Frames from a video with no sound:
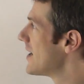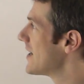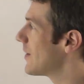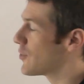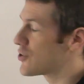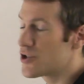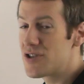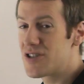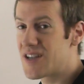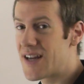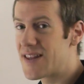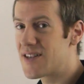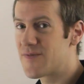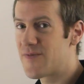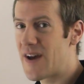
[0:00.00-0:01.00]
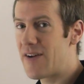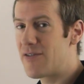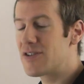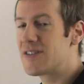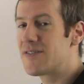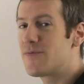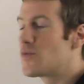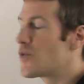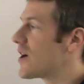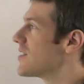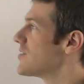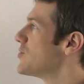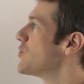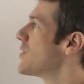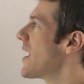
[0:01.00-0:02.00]
Now I should say there's various different
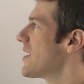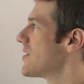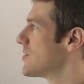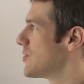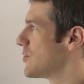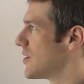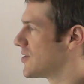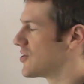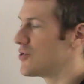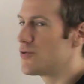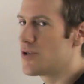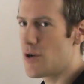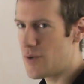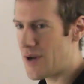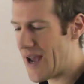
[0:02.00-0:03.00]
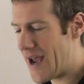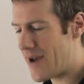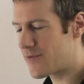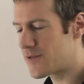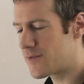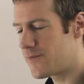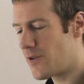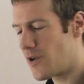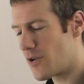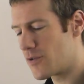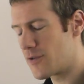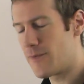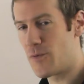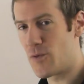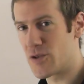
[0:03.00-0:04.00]
ways you can do this. You don't have to follow
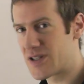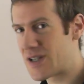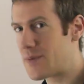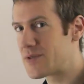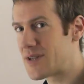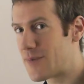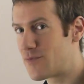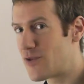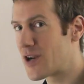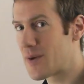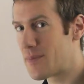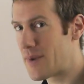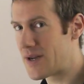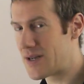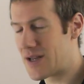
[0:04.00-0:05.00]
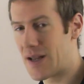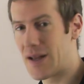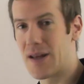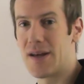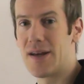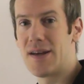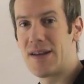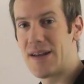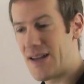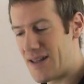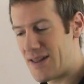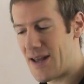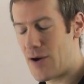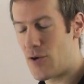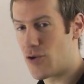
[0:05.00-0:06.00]
the 4 steps I'm recommending
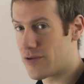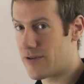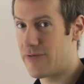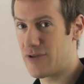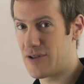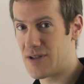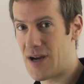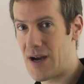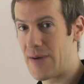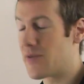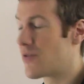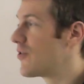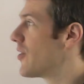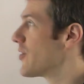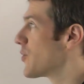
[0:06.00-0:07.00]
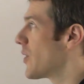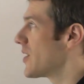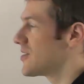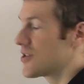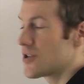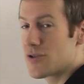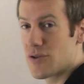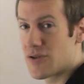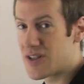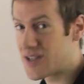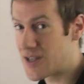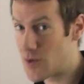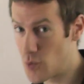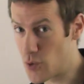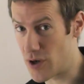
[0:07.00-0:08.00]
in that order every time. There are other ways you can do this
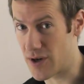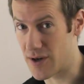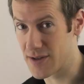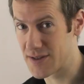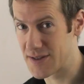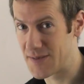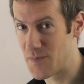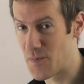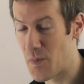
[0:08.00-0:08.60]
and it works.